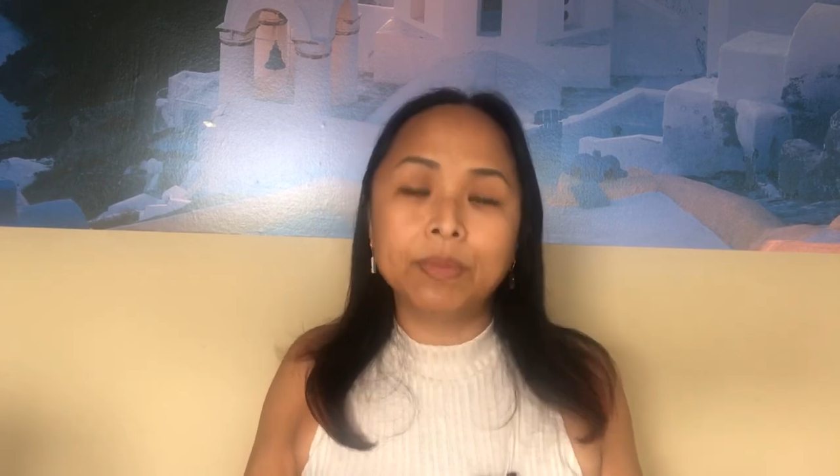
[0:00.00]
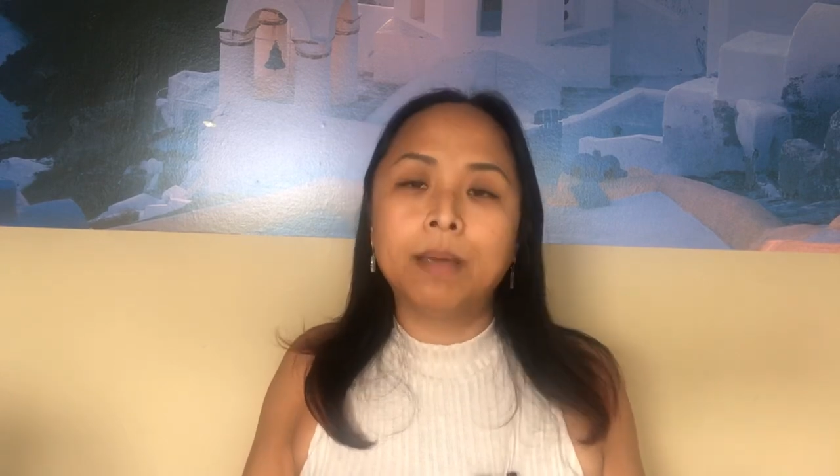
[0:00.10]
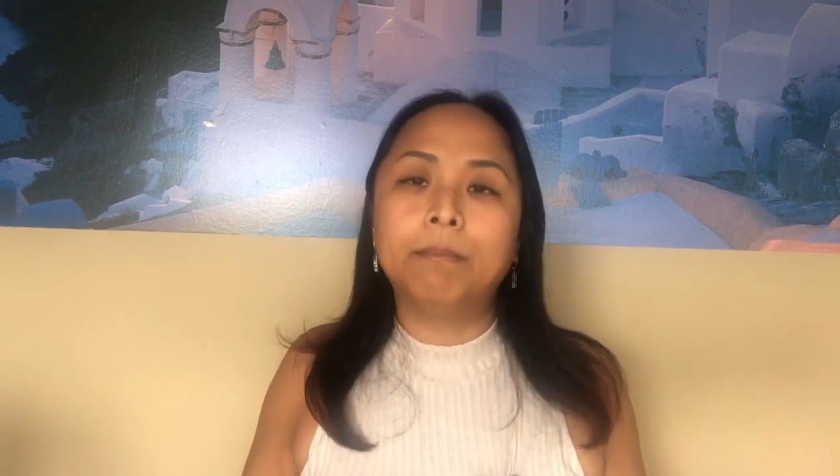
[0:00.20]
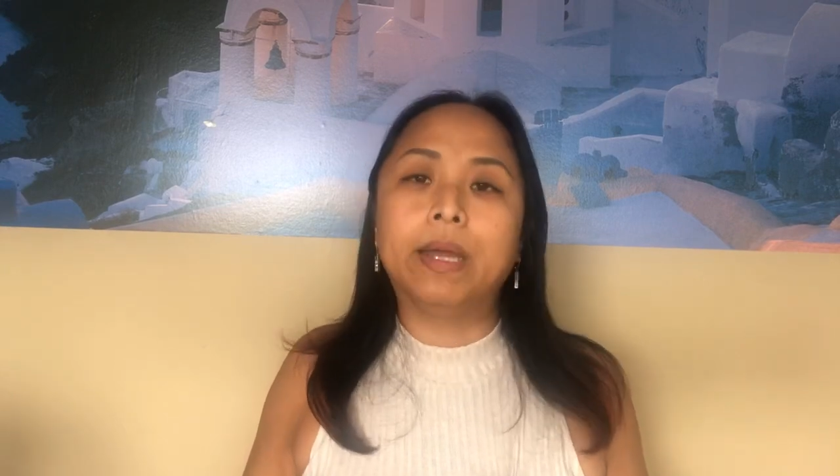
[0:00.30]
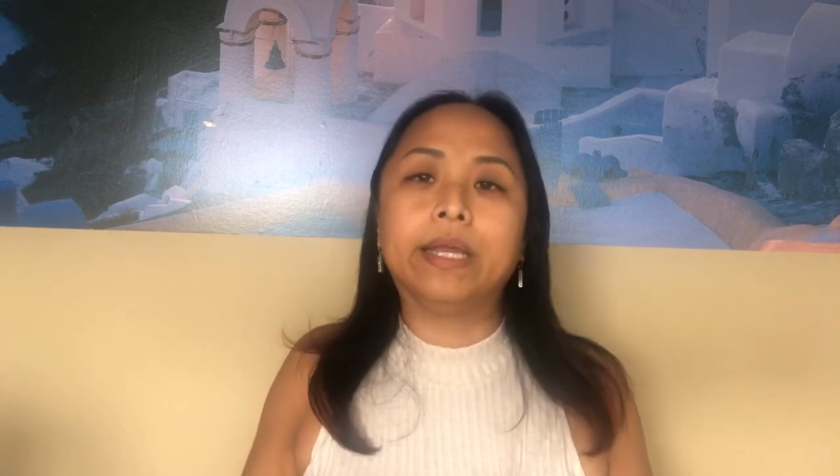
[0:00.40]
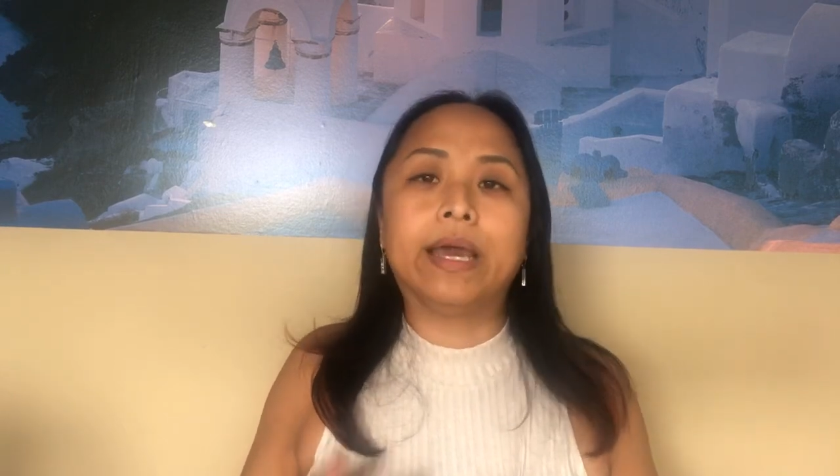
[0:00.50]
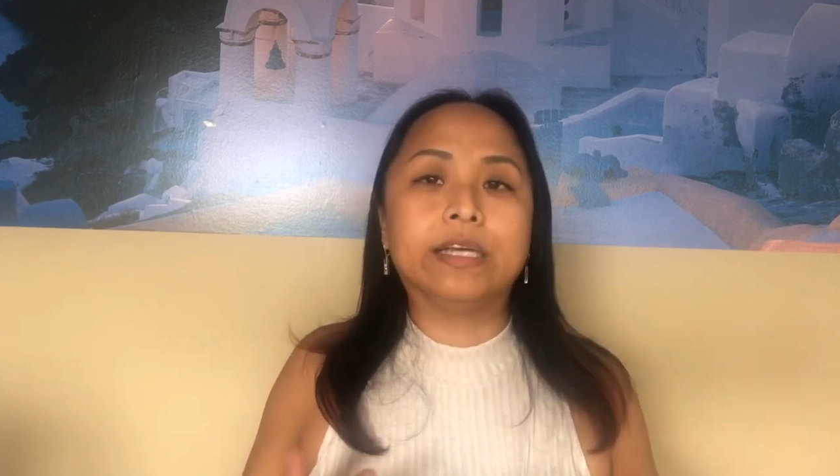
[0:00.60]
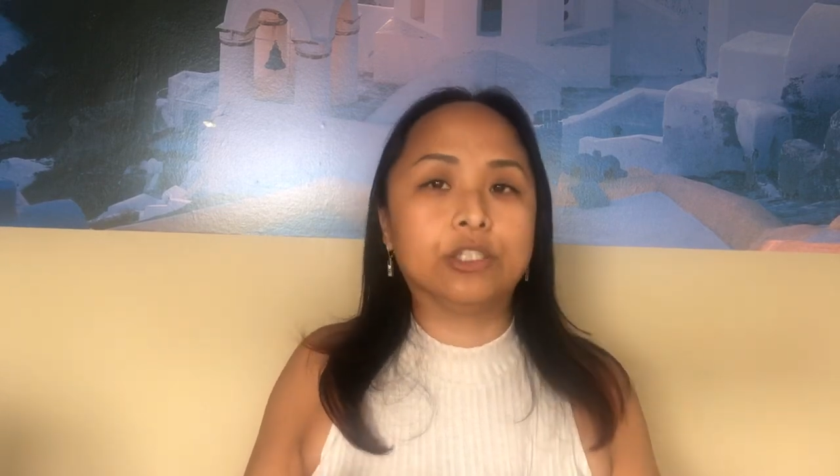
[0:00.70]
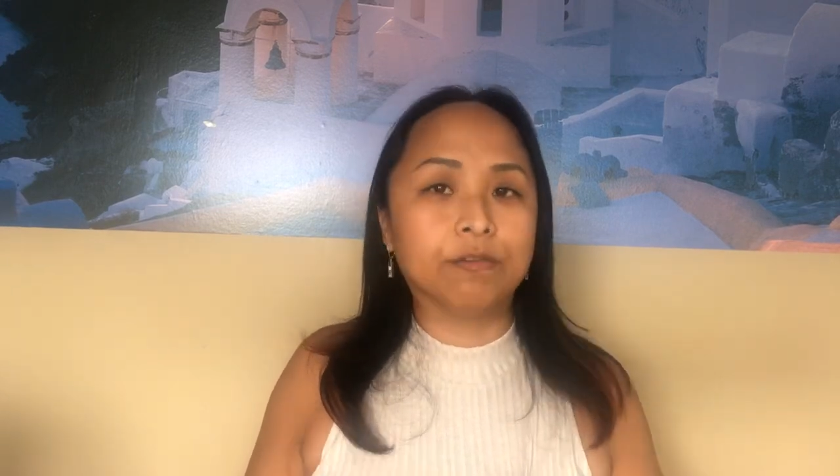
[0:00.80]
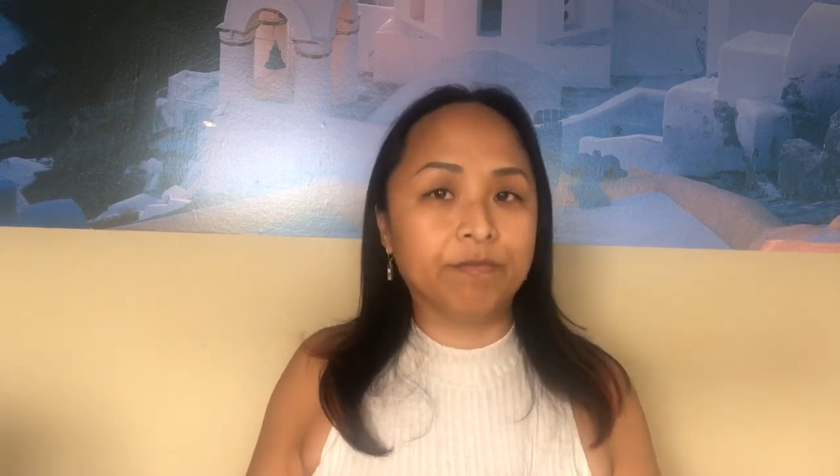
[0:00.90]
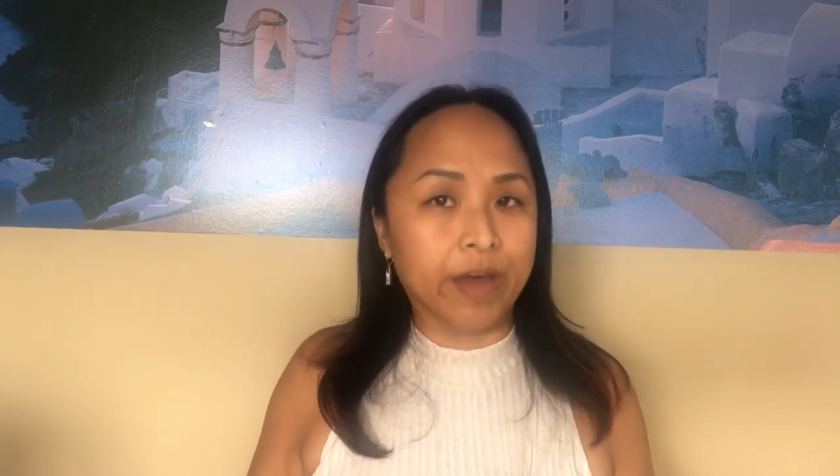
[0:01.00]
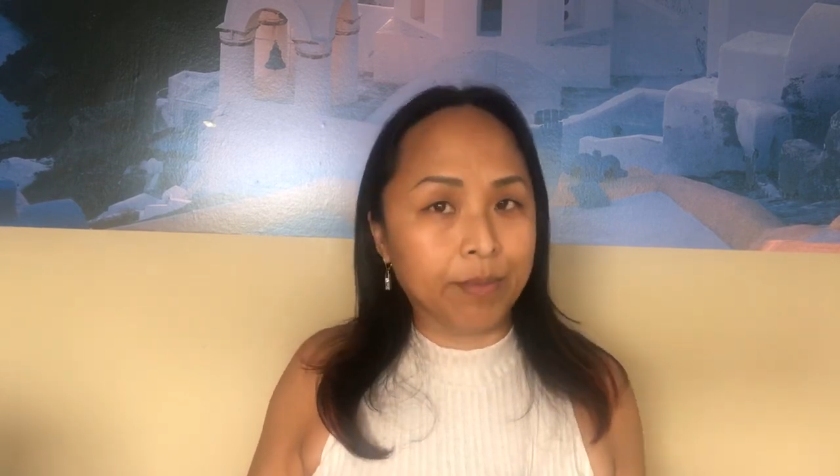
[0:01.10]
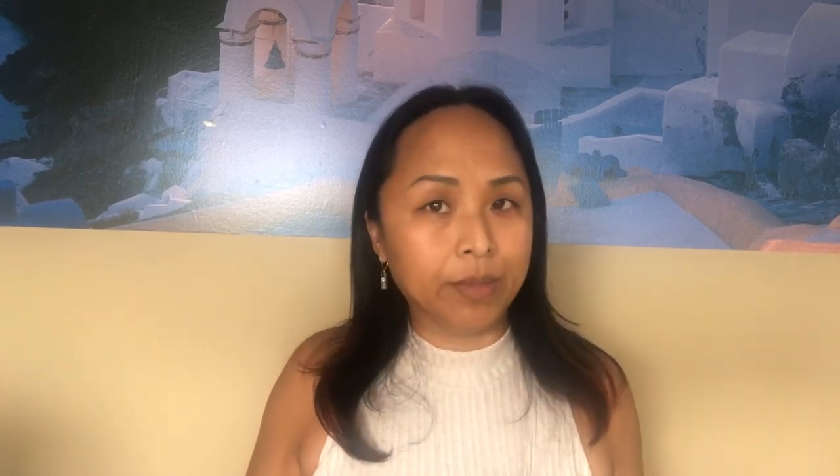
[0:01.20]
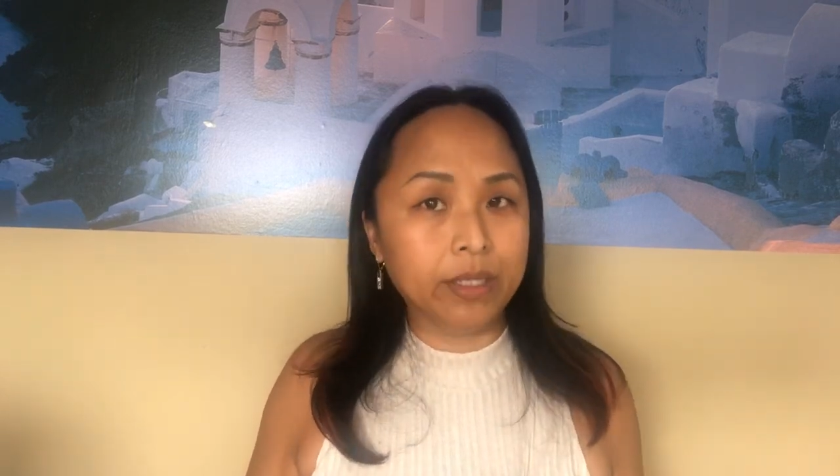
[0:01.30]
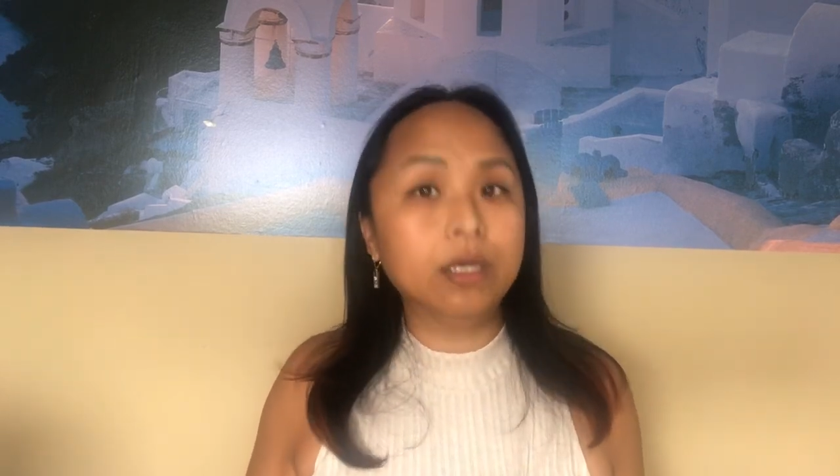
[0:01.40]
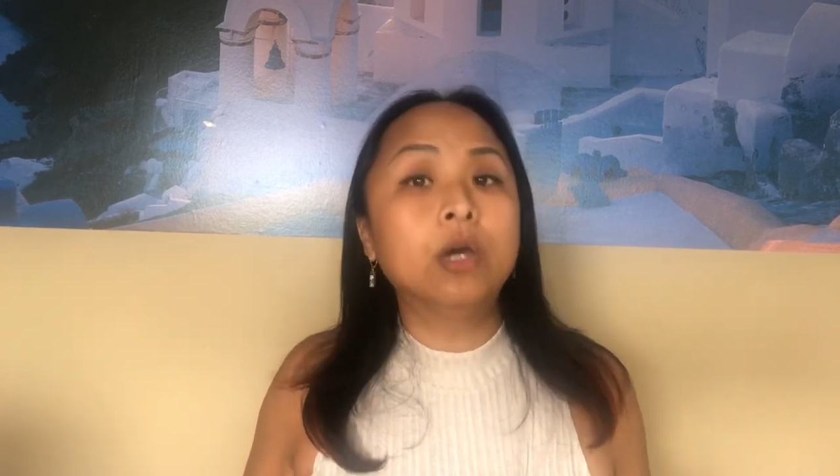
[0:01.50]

Many Asian family